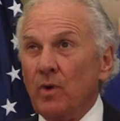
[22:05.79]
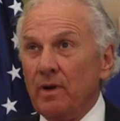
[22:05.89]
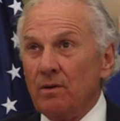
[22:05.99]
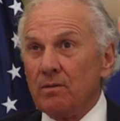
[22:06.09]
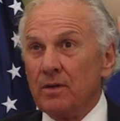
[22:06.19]

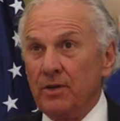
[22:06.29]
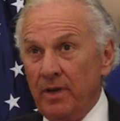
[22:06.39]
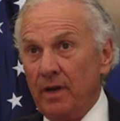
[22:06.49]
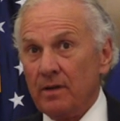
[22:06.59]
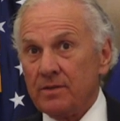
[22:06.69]
Well,
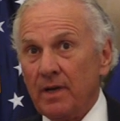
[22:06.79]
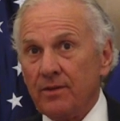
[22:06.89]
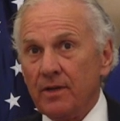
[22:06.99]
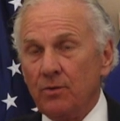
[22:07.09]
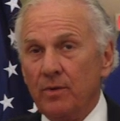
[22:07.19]
yes. I
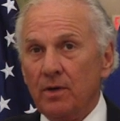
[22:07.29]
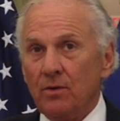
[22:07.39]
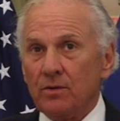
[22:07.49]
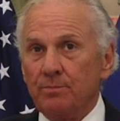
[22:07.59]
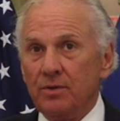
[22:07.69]
think we
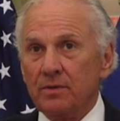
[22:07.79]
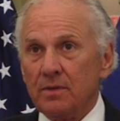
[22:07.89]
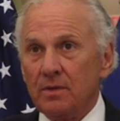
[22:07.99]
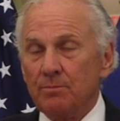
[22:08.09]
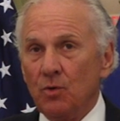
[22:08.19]
ought to put
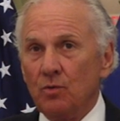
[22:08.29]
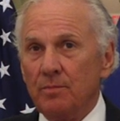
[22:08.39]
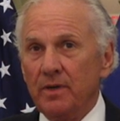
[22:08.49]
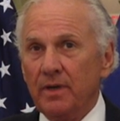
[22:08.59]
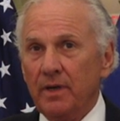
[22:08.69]
more
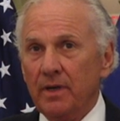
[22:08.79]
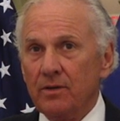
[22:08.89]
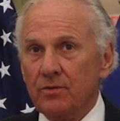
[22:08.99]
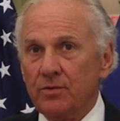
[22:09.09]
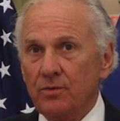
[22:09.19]
money
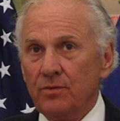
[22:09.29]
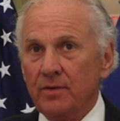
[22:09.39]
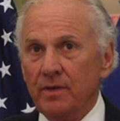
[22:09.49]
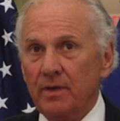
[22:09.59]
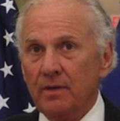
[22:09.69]
into
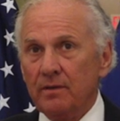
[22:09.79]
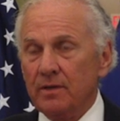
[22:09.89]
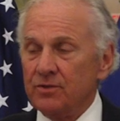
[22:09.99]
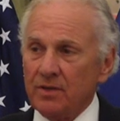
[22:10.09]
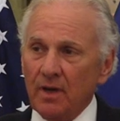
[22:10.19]
the
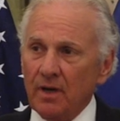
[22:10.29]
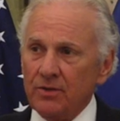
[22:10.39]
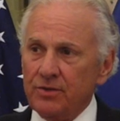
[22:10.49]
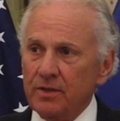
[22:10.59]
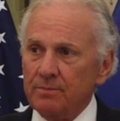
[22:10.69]

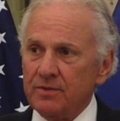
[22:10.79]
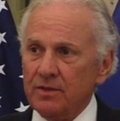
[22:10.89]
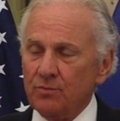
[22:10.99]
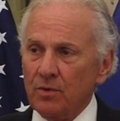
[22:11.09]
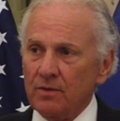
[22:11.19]
scholarships,
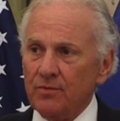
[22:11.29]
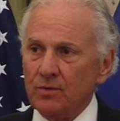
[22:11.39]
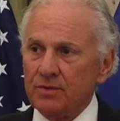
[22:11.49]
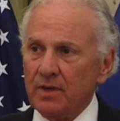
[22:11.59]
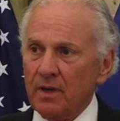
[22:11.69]
these
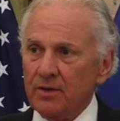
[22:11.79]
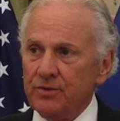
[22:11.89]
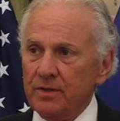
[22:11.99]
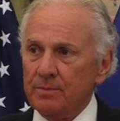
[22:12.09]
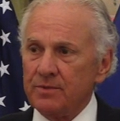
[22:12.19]
workforce
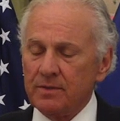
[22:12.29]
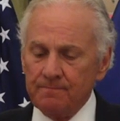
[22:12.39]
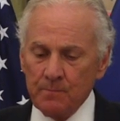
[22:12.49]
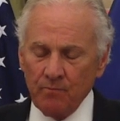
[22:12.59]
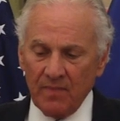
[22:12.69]
scholarships.
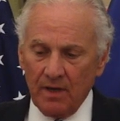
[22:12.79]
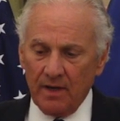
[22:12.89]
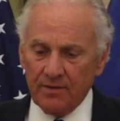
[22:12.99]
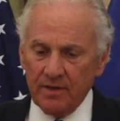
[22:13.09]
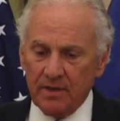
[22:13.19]

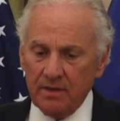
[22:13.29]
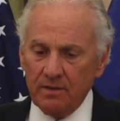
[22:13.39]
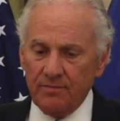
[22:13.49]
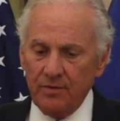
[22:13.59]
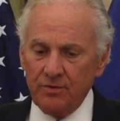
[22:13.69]
I think in
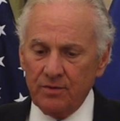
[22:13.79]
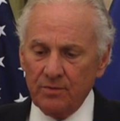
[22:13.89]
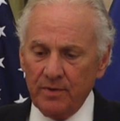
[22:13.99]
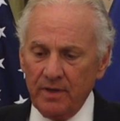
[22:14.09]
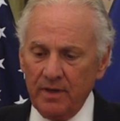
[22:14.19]
the future
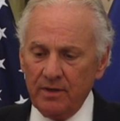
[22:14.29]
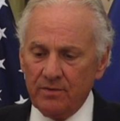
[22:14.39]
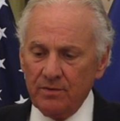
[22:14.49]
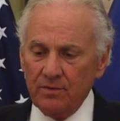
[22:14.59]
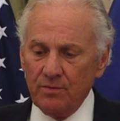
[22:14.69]
we need
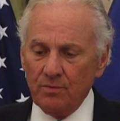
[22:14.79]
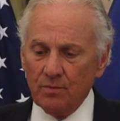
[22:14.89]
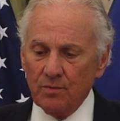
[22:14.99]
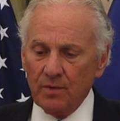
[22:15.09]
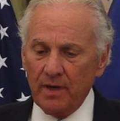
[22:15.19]
to
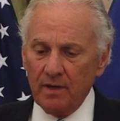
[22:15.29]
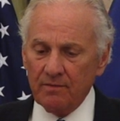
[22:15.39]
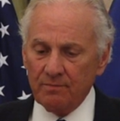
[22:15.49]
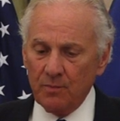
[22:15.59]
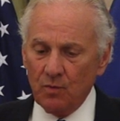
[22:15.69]
have
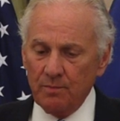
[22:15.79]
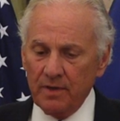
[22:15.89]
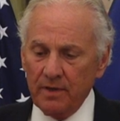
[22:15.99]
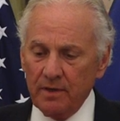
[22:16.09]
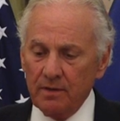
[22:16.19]
more
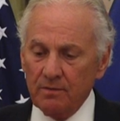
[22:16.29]
money